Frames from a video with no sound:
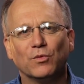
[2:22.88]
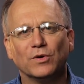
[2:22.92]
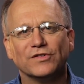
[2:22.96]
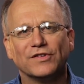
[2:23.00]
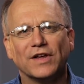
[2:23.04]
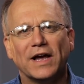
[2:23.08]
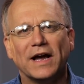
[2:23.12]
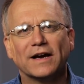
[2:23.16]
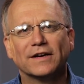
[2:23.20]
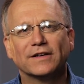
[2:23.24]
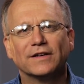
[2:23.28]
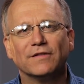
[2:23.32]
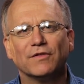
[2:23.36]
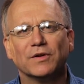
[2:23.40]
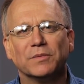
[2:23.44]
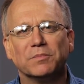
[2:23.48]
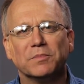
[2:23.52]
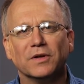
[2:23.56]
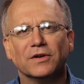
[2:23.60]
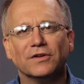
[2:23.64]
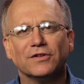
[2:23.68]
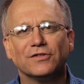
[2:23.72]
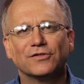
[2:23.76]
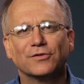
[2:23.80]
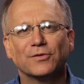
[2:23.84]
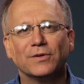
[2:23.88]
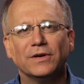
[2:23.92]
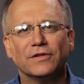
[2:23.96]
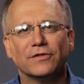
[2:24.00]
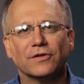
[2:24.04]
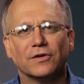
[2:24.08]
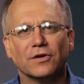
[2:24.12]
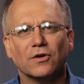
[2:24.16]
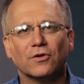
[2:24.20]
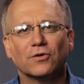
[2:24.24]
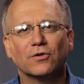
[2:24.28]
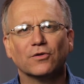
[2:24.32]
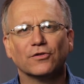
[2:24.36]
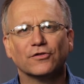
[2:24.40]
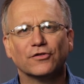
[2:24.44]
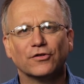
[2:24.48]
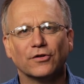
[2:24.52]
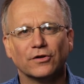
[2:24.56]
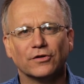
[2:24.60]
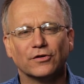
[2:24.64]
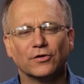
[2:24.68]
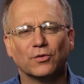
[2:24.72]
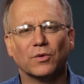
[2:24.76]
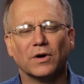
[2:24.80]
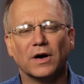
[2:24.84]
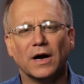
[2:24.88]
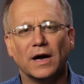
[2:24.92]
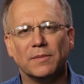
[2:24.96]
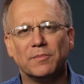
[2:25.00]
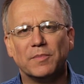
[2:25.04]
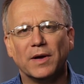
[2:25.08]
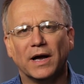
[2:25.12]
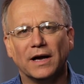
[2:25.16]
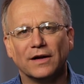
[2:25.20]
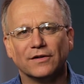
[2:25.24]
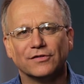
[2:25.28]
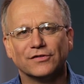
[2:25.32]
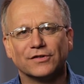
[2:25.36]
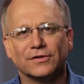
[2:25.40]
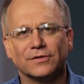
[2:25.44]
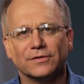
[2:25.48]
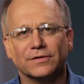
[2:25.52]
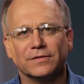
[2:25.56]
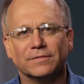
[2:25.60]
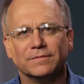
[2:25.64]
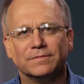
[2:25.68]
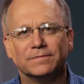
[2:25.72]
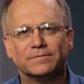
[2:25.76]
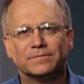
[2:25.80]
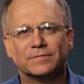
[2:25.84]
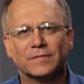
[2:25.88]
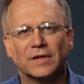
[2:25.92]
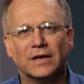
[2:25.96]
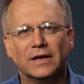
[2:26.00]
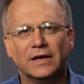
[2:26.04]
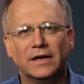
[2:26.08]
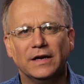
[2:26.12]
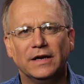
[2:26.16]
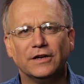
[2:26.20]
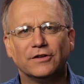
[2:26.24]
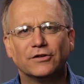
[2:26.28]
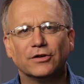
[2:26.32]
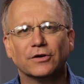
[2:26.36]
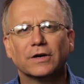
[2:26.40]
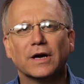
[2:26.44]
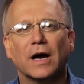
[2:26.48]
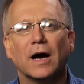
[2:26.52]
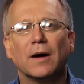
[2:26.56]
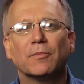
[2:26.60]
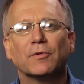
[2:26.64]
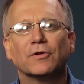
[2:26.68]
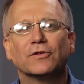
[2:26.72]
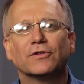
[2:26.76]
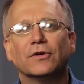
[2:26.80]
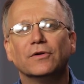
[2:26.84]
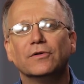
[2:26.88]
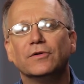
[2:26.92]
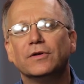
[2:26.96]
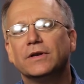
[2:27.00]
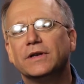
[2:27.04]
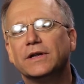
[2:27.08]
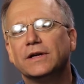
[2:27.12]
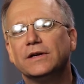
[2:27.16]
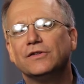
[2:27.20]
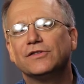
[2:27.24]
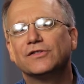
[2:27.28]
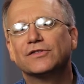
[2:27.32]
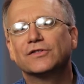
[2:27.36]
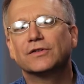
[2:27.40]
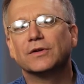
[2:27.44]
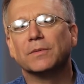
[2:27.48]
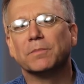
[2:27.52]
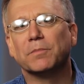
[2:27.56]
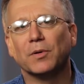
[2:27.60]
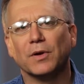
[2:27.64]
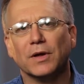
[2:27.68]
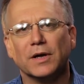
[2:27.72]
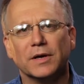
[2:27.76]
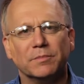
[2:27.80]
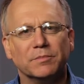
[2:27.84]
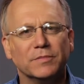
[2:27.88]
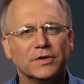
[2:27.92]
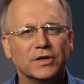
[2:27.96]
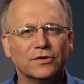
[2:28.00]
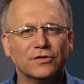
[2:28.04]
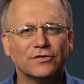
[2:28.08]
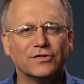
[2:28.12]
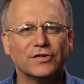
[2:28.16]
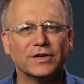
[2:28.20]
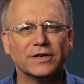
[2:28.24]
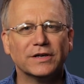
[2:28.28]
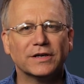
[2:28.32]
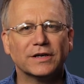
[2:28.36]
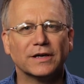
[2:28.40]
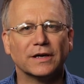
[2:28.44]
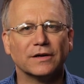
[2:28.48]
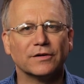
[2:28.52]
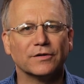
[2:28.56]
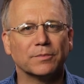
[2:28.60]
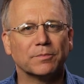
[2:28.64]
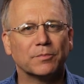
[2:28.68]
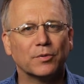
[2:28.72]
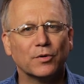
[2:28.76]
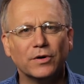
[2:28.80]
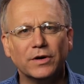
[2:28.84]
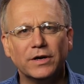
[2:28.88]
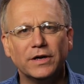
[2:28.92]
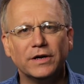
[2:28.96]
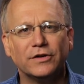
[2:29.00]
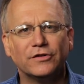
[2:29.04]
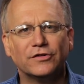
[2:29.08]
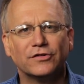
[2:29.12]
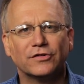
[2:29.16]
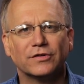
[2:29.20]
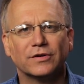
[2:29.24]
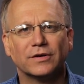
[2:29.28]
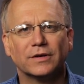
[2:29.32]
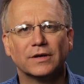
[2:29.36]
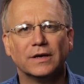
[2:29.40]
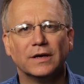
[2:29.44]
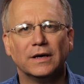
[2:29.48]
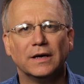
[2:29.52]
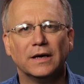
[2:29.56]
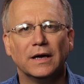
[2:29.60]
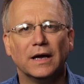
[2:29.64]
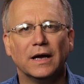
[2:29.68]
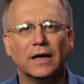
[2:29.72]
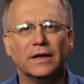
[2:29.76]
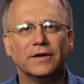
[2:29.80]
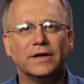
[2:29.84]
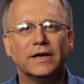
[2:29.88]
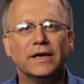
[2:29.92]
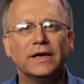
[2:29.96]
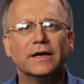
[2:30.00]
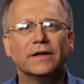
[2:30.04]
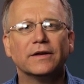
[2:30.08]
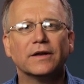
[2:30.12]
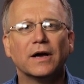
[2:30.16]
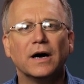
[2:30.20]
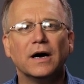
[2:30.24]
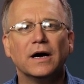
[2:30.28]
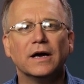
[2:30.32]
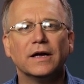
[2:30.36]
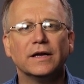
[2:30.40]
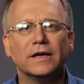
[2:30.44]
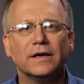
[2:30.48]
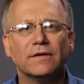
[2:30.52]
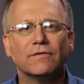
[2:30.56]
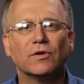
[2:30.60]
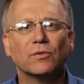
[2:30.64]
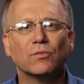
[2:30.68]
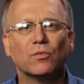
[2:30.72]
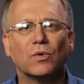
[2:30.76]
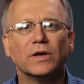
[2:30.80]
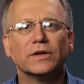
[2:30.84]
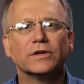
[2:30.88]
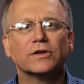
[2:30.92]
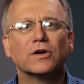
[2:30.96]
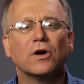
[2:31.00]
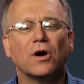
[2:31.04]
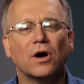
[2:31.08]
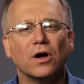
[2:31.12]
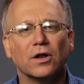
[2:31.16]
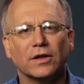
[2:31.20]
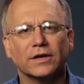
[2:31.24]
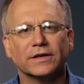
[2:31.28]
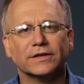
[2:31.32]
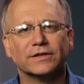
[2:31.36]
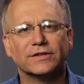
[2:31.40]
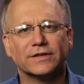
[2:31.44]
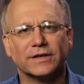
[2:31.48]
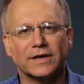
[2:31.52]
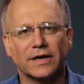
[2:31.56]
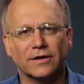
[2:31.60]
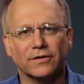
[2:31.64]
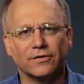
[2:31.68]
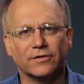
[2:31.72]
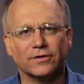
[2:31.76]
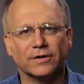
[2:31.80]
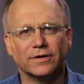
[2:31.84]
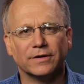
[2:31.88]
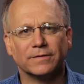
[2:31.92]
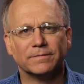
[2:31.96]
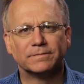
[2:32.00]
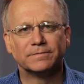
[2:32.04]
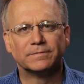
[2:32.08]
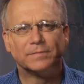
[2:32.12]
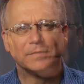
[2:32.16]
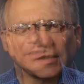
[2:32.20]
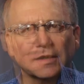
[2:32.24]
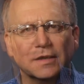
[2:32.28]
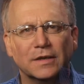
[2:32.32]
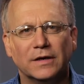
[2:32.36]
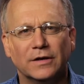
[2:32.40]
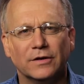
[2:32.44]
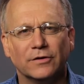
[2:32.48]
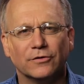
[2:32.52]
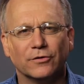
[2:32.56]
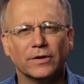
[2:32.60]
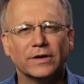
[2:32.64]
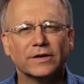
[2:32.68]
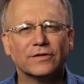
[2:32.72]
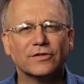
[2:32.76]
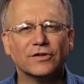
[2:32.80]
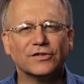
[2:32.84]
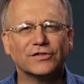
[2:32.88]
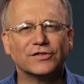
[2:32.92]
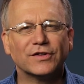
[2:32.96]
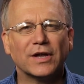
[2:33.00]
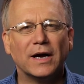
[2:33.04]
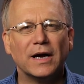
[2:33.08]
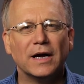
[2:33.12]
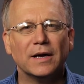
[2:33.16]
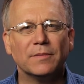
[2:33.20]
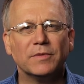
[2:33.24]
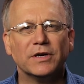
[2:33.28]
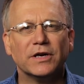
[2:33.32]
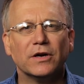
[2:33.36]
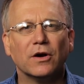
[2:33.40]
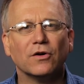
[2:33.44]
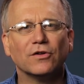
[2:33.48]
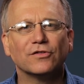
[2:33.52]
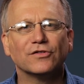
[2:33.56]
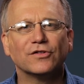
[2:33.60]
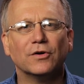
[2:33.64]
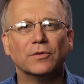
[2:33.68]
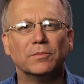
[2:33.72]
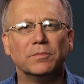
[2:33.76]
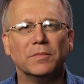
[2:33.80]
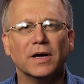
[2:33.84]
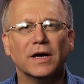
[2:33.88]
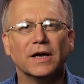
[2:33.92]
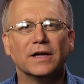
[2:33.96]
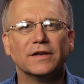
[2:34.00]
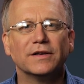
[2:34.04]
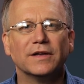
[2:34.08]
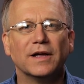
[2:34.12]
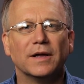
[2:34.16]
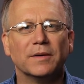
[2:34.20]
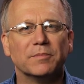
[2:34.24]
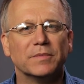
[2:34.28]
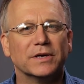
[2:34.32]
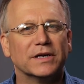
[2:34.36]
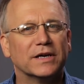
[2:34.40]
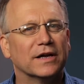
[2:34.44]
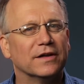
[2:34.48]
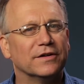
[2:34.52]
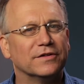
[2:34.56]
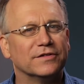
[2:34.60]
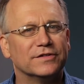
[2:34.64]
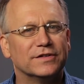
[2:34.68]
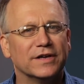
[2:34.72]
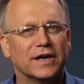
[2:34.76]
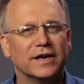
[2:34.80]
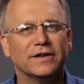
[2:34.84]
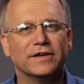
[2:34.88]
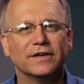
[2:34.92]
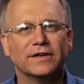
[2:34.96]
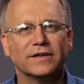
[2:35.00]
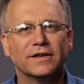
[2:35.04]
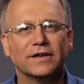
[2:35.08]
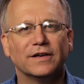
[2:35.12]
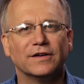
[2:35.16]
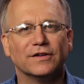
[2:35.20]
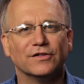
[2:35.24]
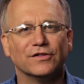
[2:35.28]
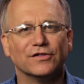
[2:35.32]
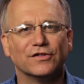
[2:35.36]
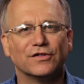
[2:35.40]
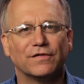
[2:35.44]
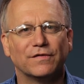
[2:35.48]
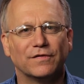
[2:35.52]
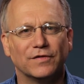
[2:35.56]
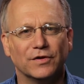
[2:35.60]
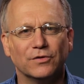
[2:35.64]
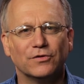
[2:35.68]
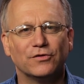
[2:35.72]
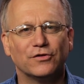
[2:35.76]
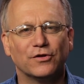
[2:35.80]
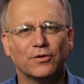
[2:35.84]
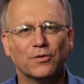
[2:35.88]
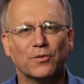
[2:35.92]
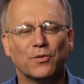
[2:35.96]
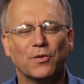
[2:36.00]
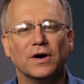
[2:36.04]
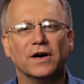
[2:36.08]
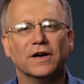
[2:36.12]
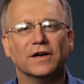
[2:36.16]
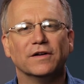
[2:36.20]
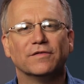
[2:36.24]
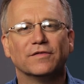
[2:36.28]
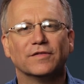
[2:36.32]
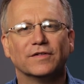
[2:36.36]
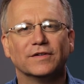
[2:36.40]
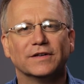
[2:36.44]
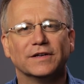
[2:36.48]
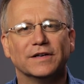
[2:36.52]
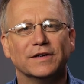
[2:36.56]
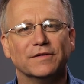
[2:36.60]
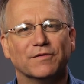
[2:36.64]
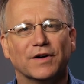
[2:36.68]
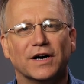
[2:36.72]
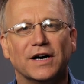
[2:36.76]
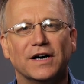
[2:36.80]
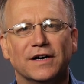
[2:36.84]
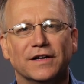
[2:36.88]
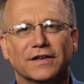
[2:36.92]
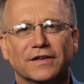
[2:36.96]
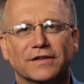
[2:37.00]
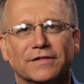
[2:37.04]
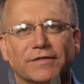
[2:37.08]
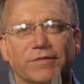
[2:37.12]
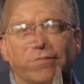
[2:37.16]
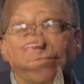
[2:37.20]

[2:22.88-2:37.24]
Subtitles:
was active in ministry in the local church where I pastored. He took opportunities to play music and to preach, and he and I even went calling together. During this time, he also met and began dating his future wife, Yvonne.